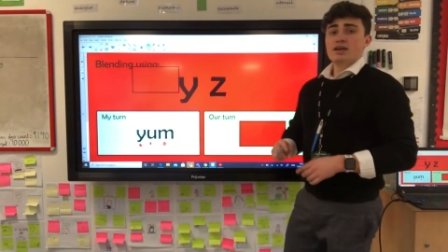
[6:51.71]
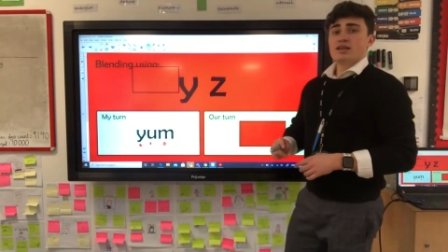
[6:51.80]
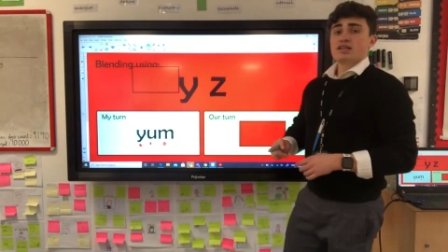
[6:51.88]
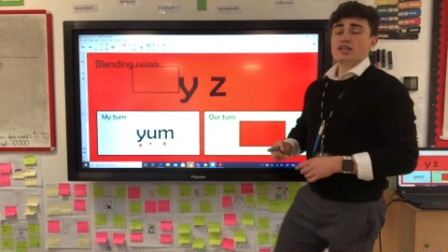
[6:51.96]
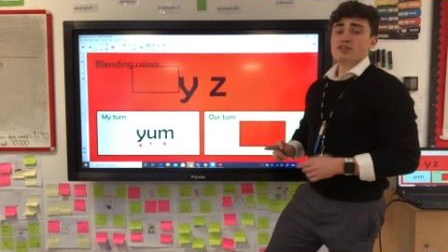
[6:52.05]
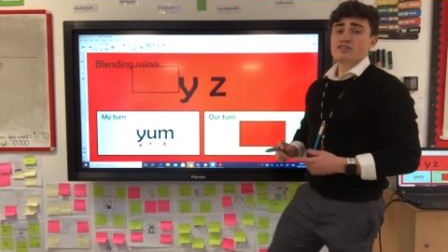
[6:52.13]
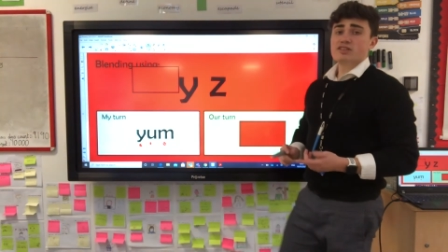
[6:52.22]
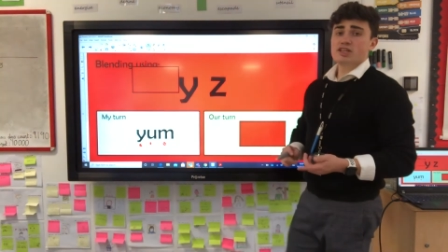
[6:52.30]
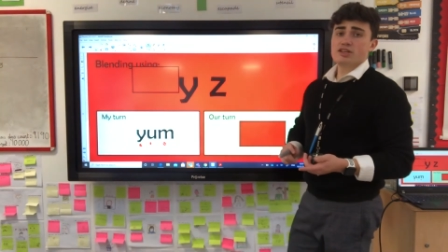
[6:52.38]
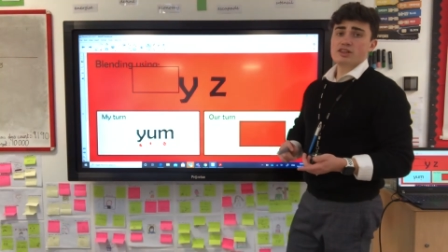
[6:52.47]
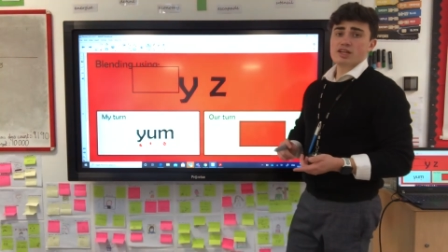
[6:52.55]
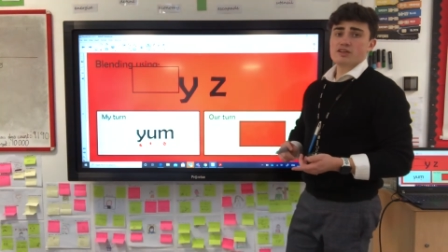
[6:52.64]
Can you, can you
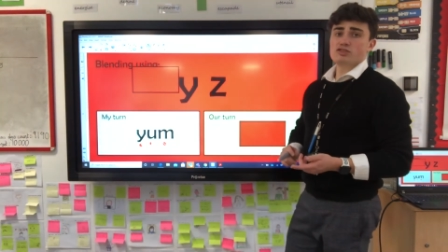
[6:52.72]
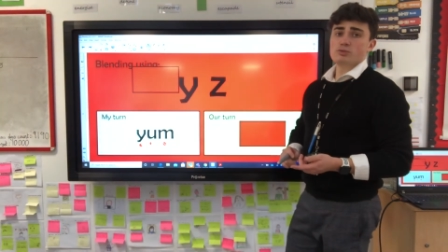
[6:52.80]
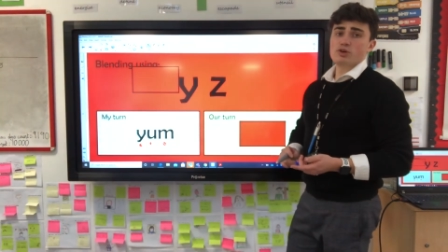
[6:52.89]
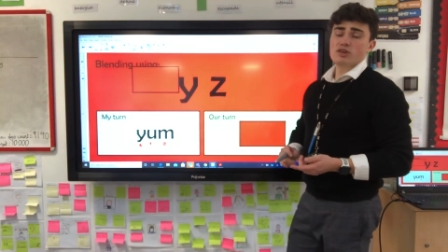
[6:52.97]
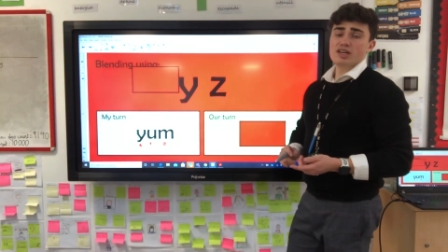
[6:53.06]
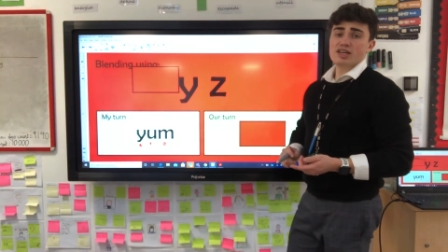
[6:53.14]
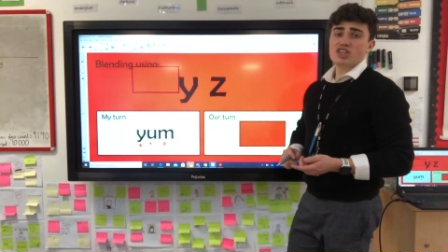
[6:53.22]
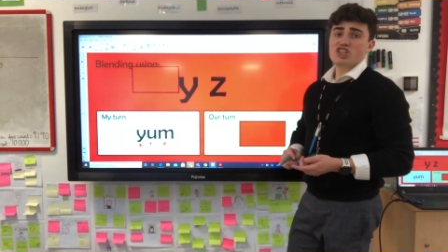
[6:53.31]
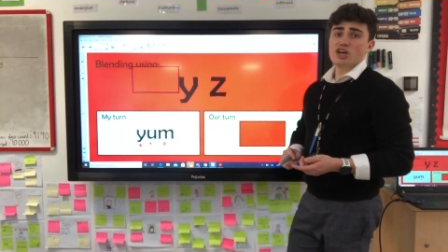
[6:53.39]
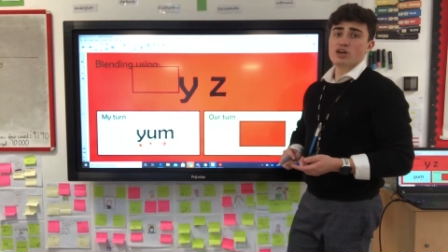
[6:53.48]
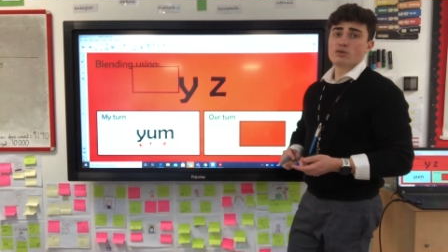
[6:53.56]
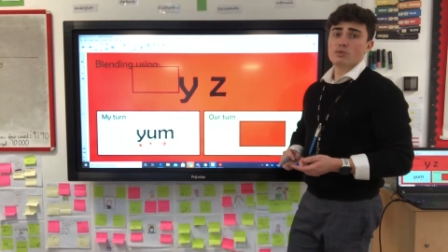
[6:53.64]
think of some other
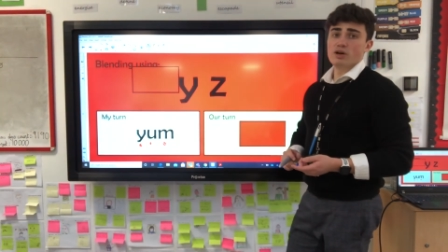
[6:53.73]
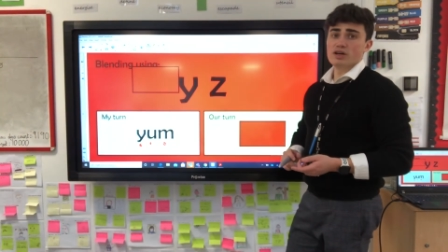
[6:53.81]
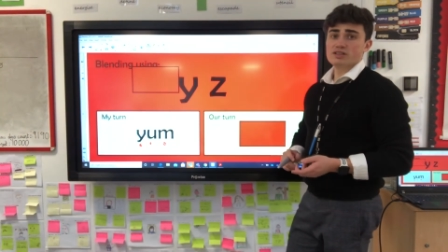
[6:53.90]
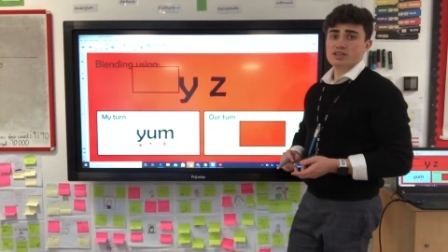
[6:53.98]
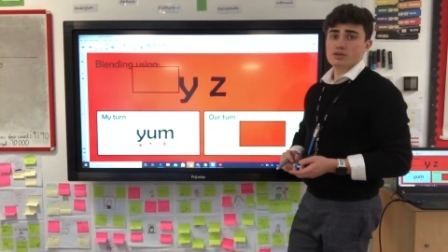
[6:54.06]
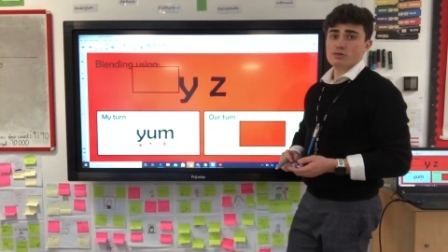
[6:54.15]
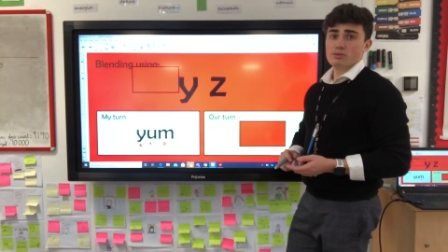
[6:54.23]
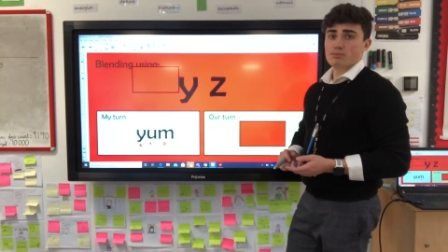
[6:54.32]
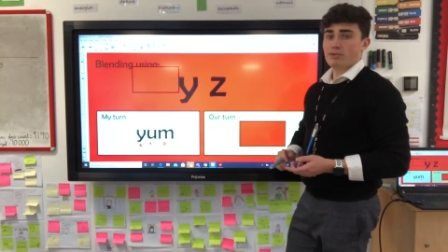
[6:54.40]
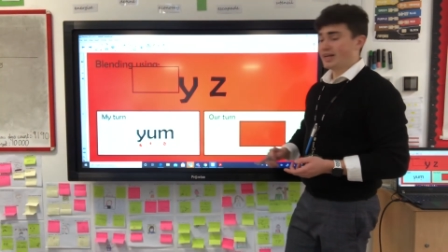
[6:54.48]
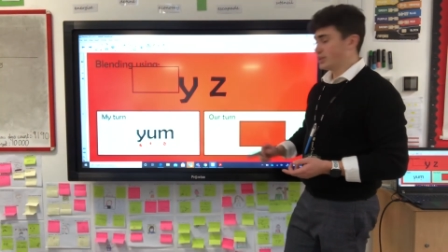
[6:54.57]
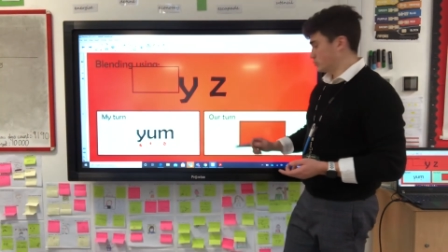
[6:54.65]
y words that you can
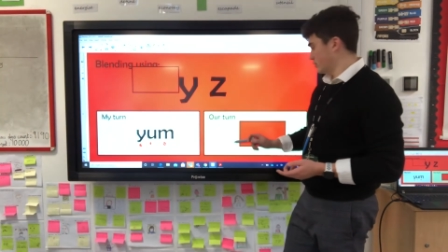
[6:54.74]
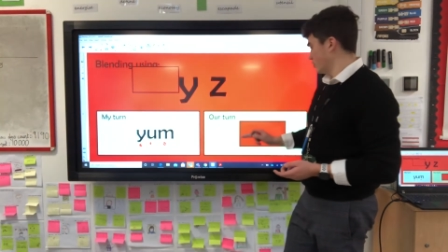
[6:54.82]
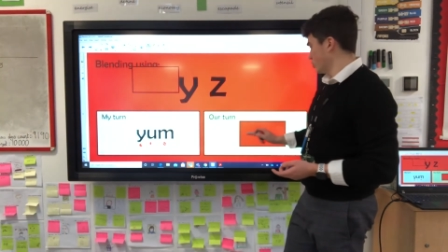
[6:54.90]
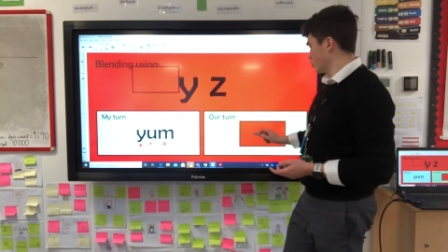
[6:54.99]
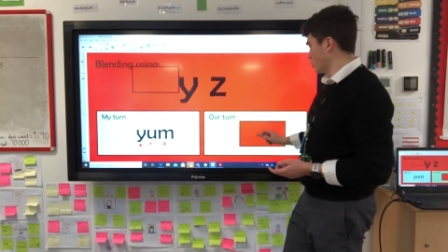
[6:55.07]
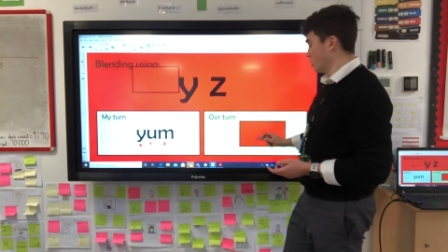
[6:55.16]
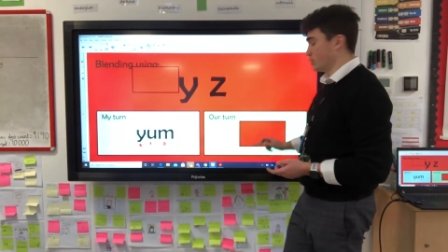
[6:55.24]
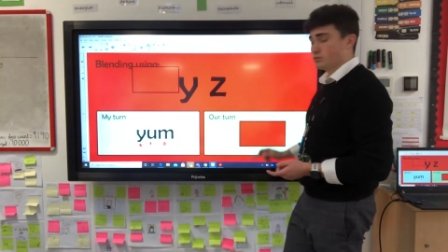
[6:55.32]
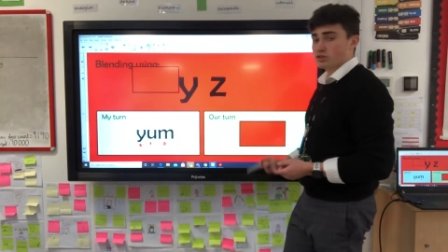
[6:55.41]
blend with your grown-ups?